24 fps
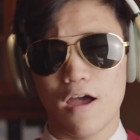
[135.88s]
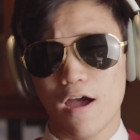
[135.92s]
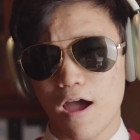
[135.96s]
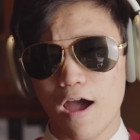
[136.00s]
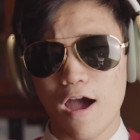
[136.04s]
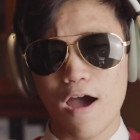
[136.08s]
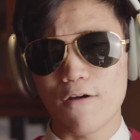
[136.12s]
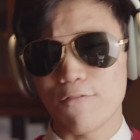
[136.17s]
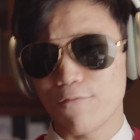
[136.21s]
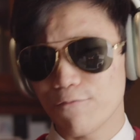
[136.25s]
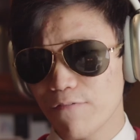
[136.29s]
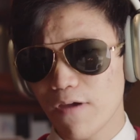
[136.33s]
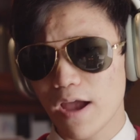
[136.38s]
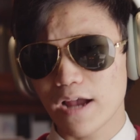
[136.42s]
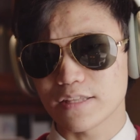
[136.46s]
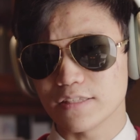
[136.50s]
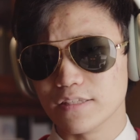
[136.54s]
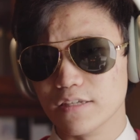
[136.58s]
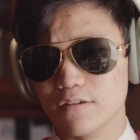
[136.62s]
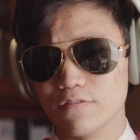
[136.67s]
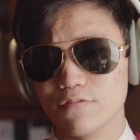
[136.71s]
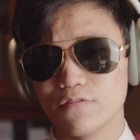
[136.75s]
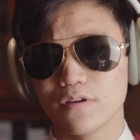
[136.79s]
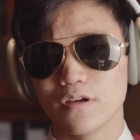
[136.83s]

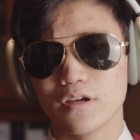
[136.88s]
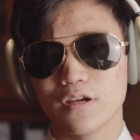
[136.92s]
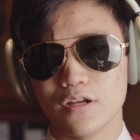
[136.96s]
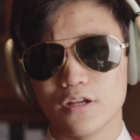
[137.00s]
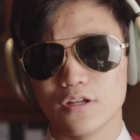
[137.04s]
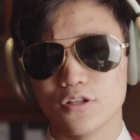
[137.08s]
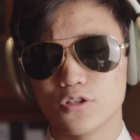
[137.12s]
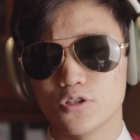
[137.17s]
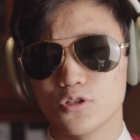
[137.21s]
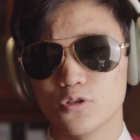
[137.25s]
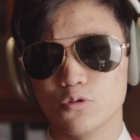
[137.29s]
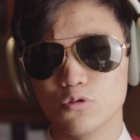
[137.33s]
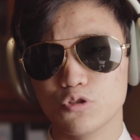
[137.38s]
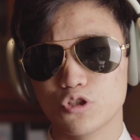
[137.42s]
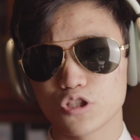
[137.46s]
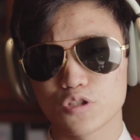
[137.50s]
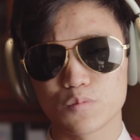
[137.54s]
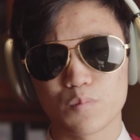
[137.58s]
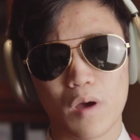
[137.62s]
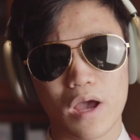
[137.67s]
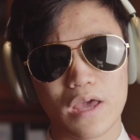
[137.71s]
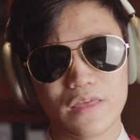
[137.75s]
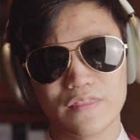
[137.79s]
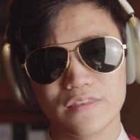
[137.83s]
effective to
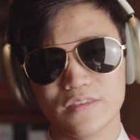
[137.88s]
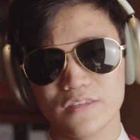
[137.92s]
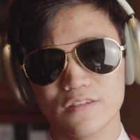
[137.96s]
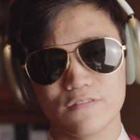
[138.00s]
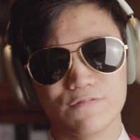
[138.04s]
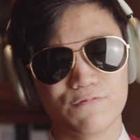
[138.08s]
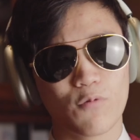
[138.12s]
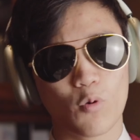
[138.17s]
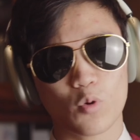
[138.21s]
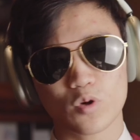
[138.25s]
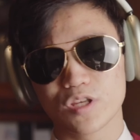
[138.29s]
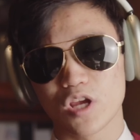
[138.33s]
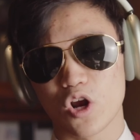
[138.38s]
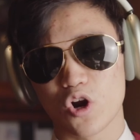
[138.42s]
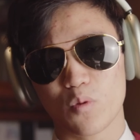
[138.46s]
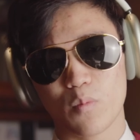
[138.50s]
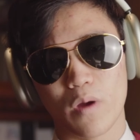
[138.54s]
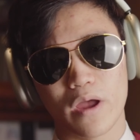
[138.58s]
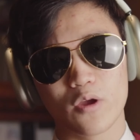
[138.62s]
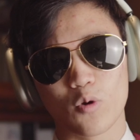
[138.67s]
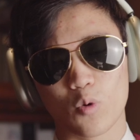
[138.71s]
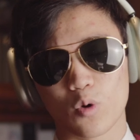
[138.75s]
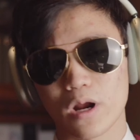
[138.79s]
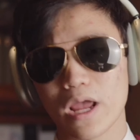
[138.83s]
just buy the
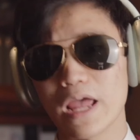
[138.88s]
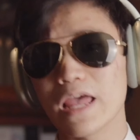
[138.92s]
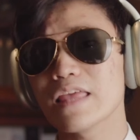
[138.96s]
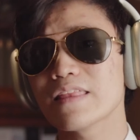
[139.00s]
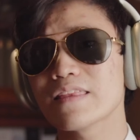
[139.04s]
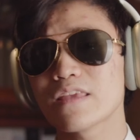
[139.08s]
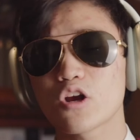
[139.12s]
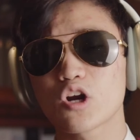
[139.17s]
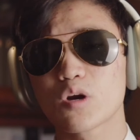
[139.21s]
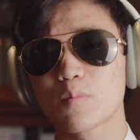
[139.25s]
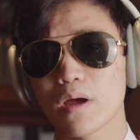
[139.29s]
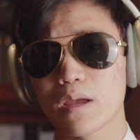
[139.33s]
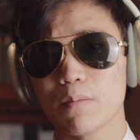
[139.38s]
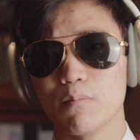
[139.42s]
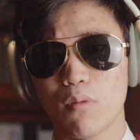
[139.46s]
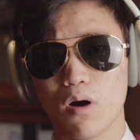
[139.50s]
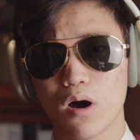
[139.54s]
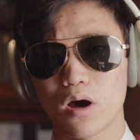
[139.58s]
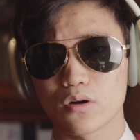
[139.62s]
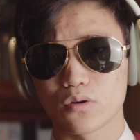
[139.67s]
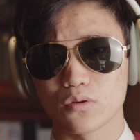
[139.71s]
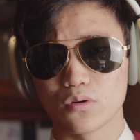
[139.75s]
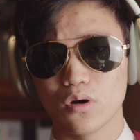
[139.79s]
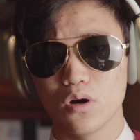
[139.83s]
4TB or 8TB
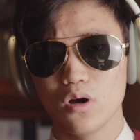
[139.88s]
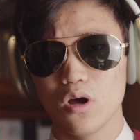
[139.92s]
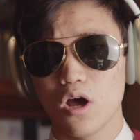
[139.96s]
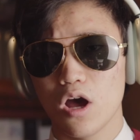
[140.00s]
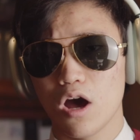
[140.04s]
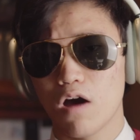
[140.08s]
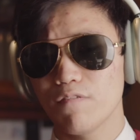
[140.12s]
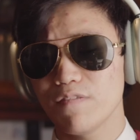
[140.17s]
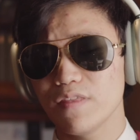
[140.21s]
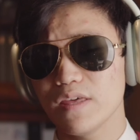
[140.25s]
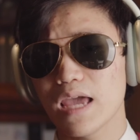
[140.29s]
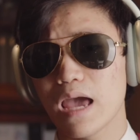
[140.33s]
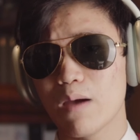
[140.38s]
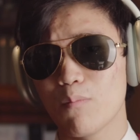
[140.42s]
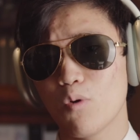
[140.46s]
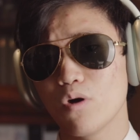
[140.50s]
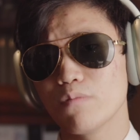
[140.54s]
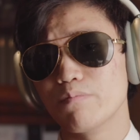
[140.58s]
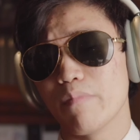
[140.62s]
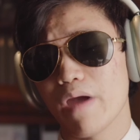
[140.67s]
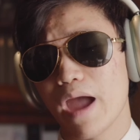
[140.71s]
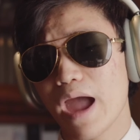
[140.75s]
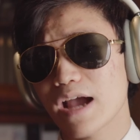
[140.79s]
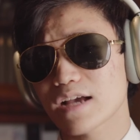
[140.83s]
model of the
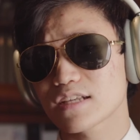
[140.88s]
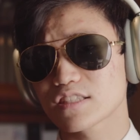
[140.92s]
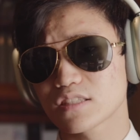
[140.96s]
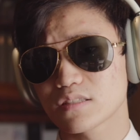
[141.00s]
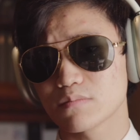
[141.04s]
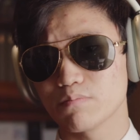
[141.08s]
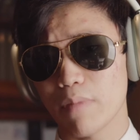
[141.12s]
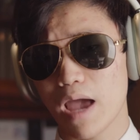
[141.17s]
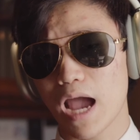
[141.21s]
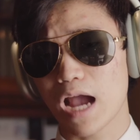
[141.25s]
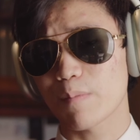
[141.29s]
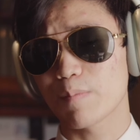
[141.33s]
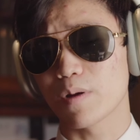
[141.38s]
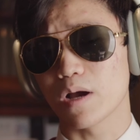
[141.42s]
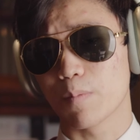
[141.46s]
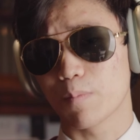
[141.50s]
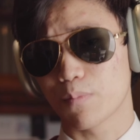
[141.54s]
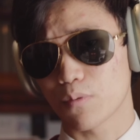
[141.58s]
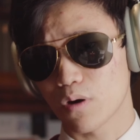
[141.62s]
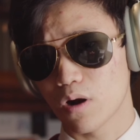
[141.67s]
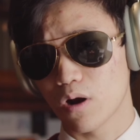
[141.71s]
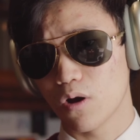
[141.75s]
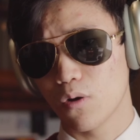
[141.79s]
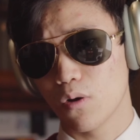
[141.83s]
M1 Max MacBook
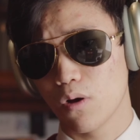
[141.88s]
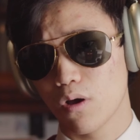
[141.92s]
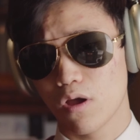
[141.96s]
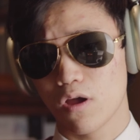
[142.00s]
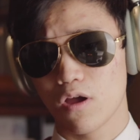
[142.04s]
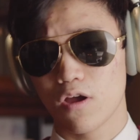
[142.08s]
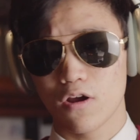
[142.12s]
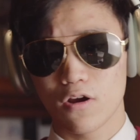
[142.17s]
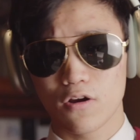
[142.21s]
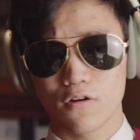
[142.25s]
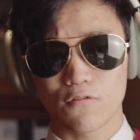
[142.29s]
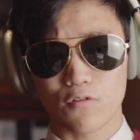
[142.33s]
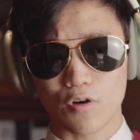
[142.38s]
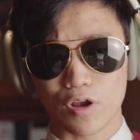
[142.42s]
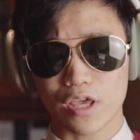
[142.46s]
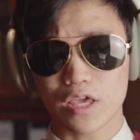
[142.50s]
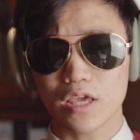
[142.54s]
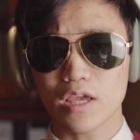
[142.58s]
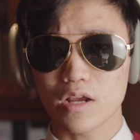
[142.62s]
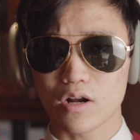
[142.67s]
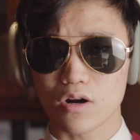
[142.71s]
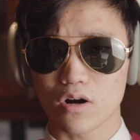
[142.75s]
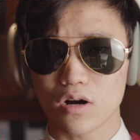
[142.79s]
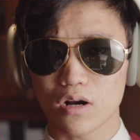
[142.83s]
Pro. For
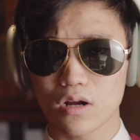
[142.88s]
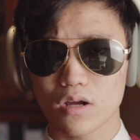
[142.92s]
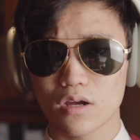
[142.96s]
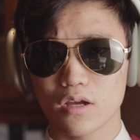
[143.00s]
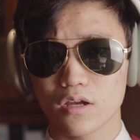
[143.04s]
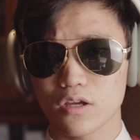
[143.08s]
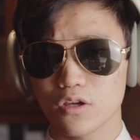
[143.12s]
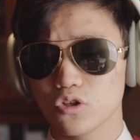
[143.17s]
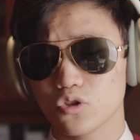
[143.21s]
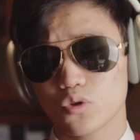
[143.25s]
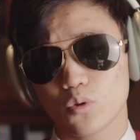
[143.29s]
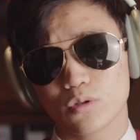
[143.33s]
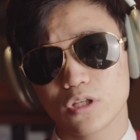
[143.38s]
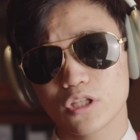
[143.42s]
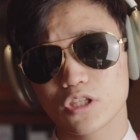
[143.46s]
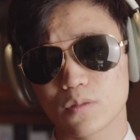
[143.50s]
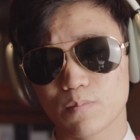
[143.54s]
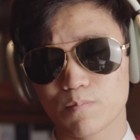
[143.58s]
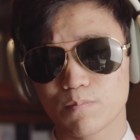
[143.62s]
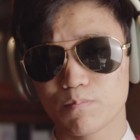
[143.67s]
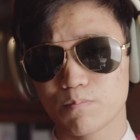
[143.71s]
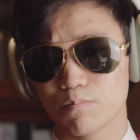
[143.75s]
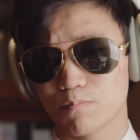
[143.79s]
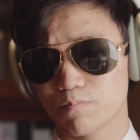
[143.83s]
here, you don't need
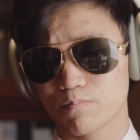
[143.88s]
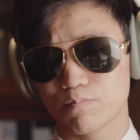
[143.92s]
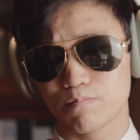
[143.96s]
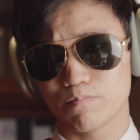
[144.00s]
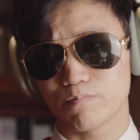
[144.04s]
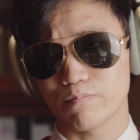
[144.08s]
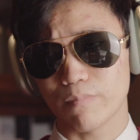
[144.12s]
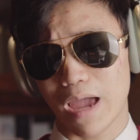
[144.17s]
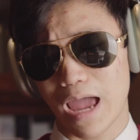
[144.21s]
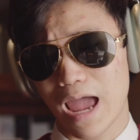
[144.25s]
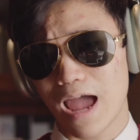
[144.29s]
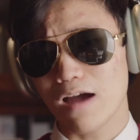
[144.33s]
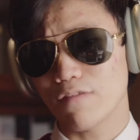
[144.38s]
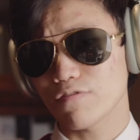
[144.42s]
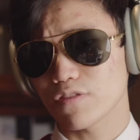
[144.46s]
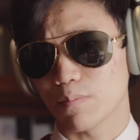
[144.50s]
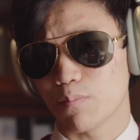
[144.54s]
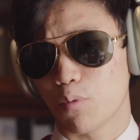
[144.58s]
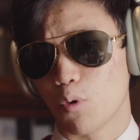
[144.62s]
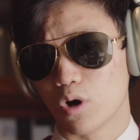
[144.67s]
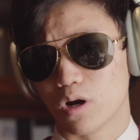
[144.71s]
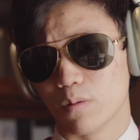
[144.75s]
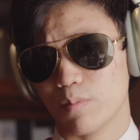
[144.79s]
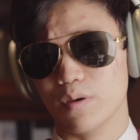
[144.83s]
to have the
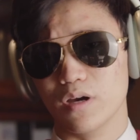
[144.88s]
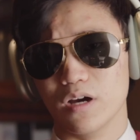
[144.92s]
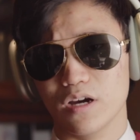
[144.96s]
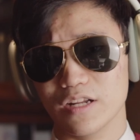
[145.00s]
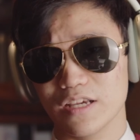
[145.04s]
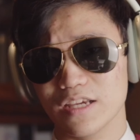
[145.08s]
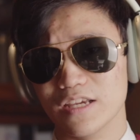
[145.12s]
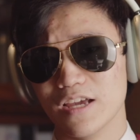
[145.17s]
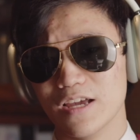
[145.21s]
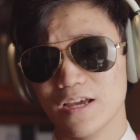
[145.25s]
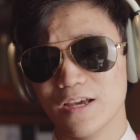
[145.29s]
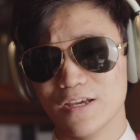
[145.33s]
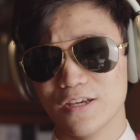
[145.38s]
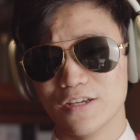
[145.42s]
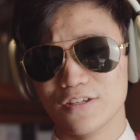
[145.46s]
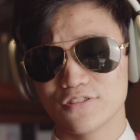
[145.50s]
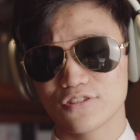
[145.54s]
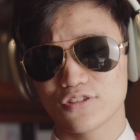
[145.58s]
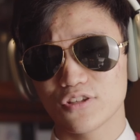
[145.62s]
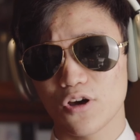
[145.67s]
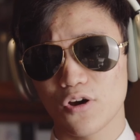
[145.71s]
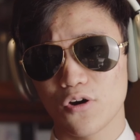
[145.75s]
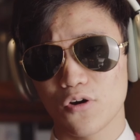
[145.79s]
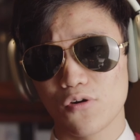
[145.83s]
portability,
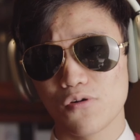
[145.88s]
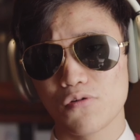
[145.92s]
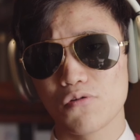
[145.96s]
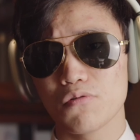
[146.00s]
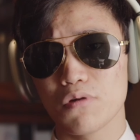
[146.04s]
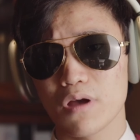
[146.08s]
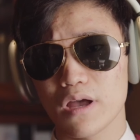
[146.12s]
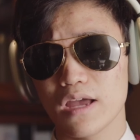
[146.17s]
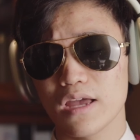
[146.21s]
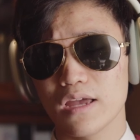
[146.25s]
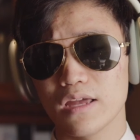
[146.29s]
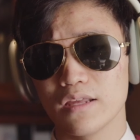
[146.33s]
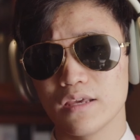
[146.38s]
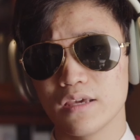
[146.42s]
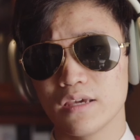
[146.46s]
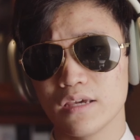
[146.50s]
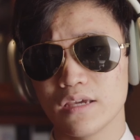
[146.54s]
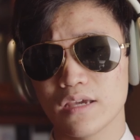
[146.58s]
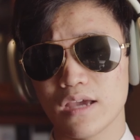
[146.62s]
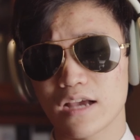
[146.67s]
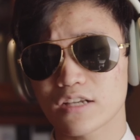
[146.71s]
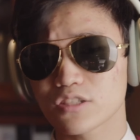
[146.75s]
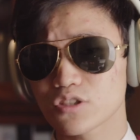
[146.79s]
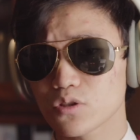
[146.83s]
so
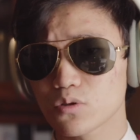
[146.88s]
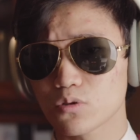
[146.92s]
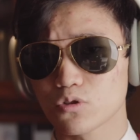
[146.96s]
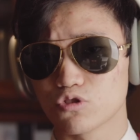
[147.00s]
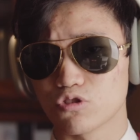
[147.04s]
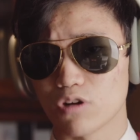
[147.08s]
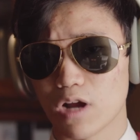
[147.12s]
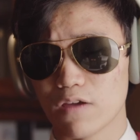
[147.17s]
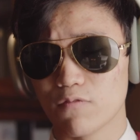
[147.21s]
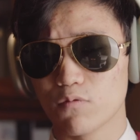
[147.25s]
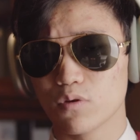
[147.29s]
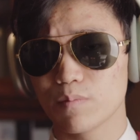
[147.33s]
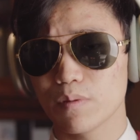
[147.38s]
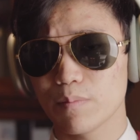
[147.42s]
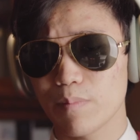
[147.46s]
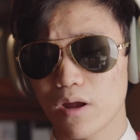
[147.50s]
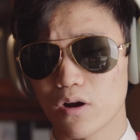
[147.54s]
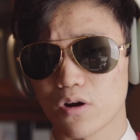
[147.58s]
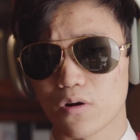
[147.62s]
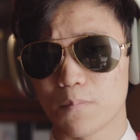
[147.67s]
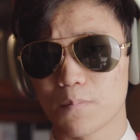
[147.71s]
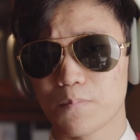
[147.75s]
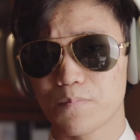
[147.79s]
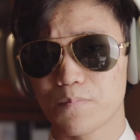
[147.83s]
an external drive would be better.